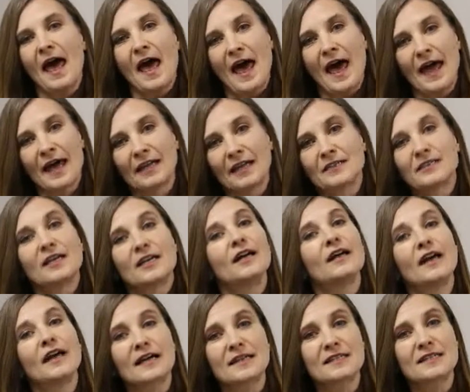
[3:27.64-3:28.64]
And
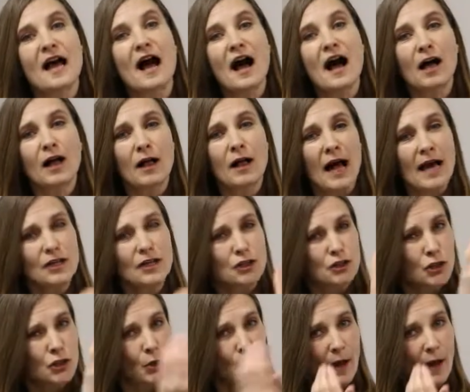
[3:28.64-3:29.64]
it's how I
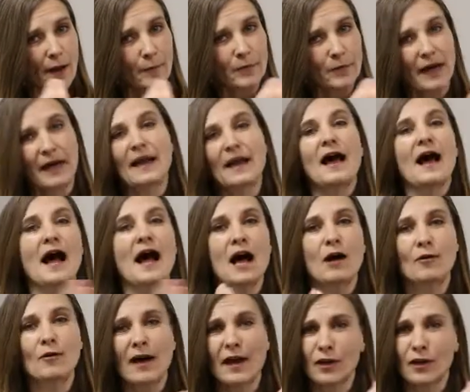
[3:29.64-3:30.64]
show up and
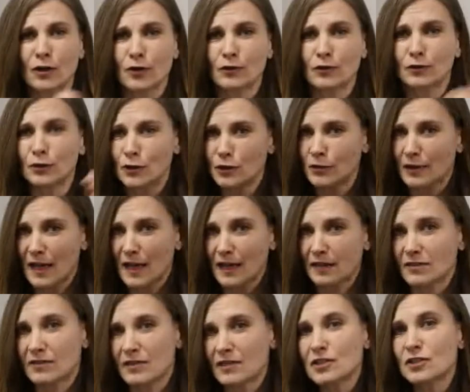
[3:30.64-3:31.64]
how I
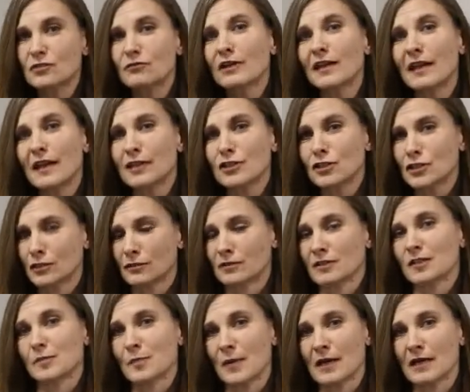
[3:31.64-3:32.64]
co-create this relational
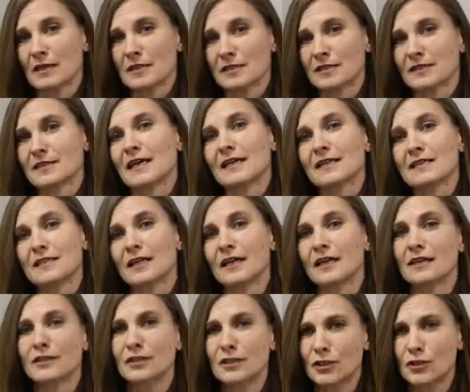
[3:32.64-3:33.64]
space that is
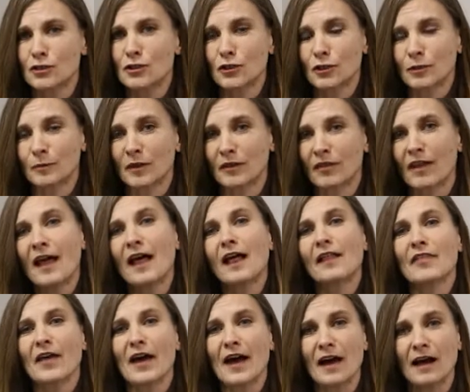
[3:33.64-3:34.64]
going to determine
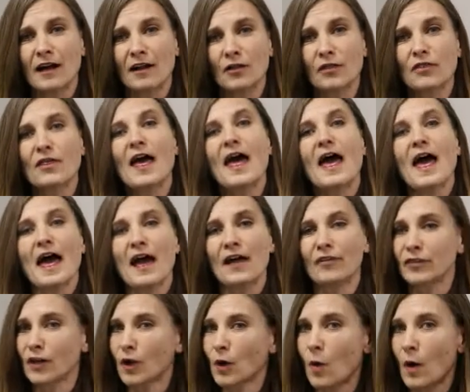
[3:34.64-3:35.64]
the health
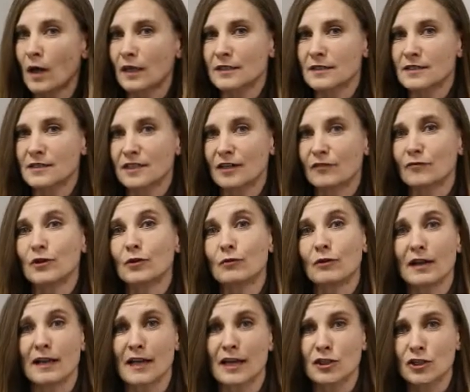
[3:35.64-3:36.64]
and the quality of the
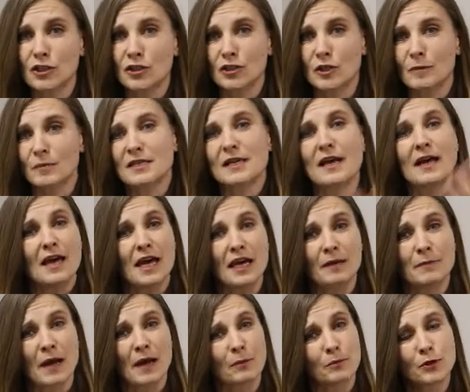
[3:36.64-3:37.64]
relationships
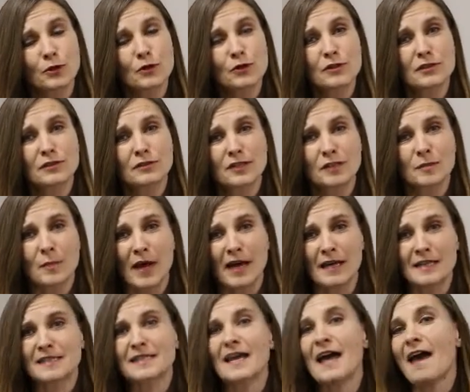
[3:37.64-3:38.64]
in my personal
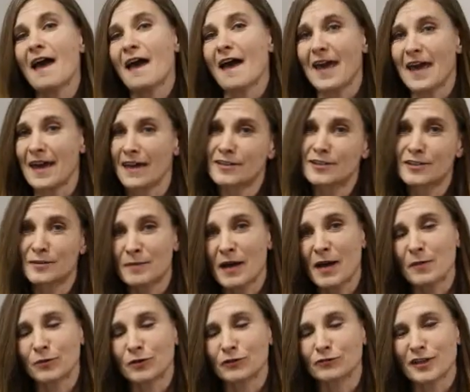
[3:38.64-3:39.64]
space and in
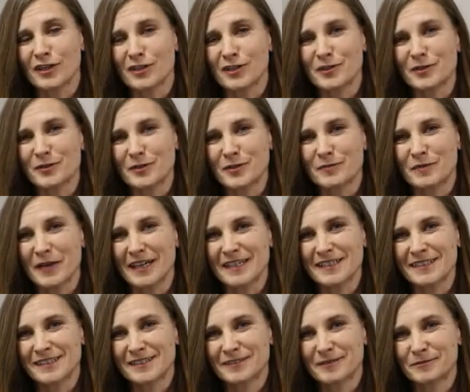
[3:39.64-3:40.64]
my professional
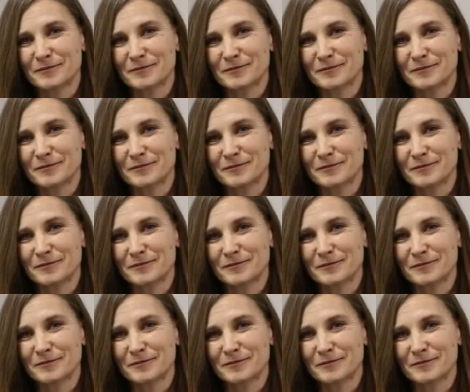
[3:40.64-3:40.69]
space.